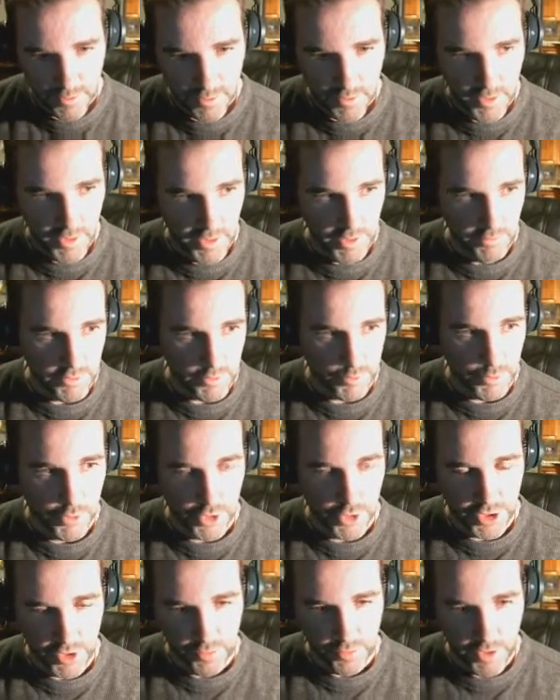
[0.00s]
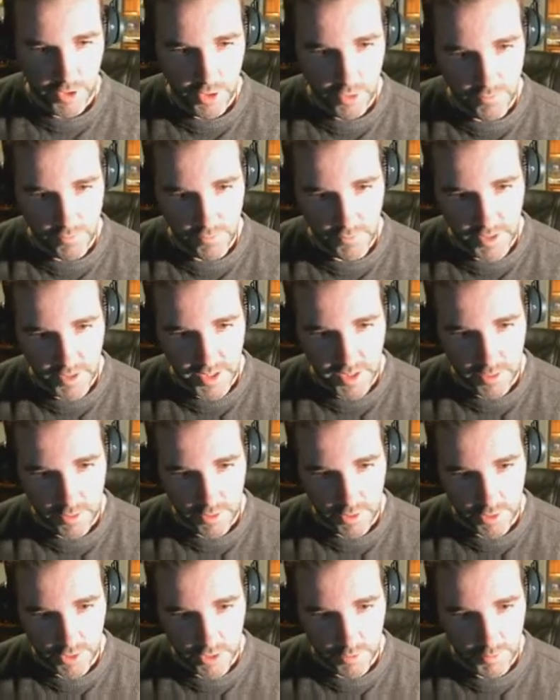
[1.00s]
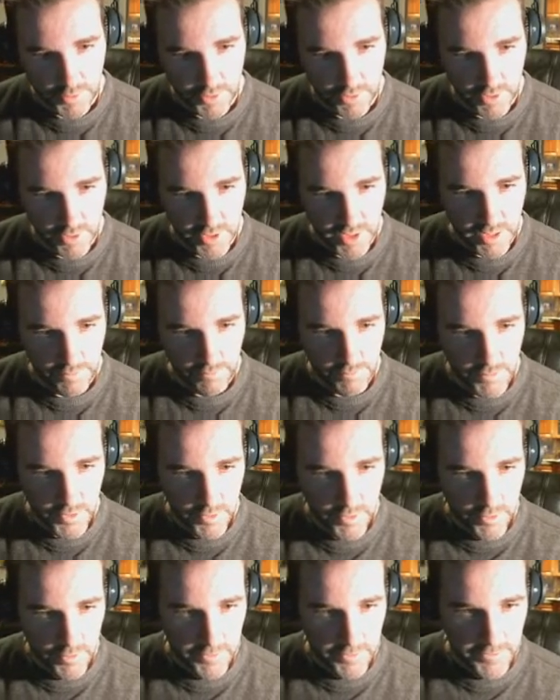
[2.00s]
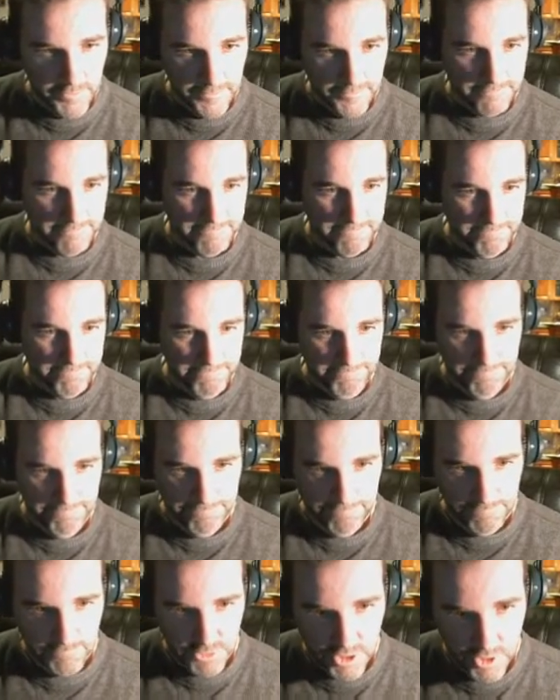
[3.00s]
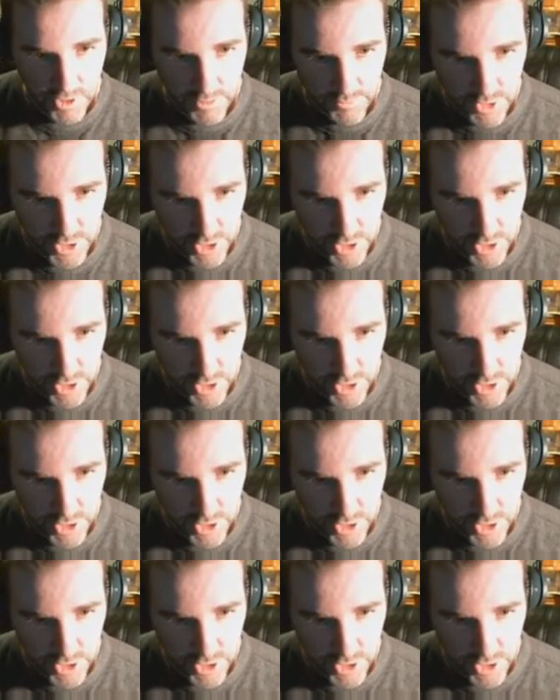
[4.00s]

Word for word: and it was pushing it way over when I had a long computer name. So I'm going to